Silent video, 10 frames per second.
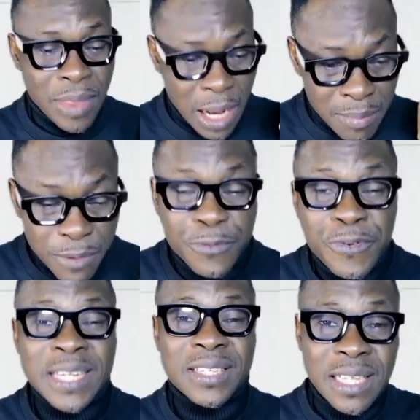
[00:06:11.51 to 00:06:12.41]
From the
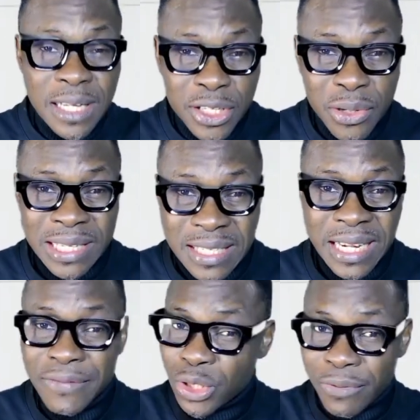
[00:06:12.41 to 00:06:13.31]
1st to the
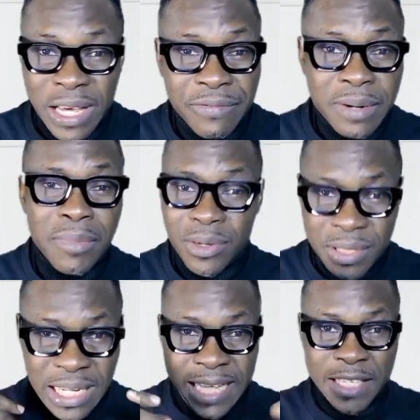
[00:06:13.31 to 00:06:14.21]
7th of every month
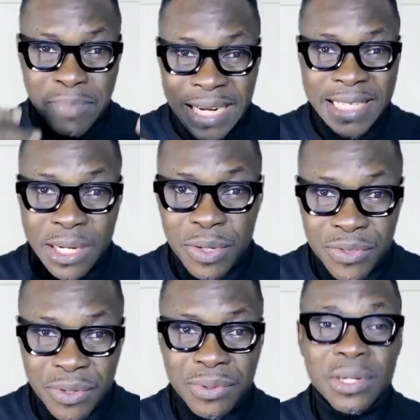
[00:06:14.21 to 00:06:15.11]
is my day with you.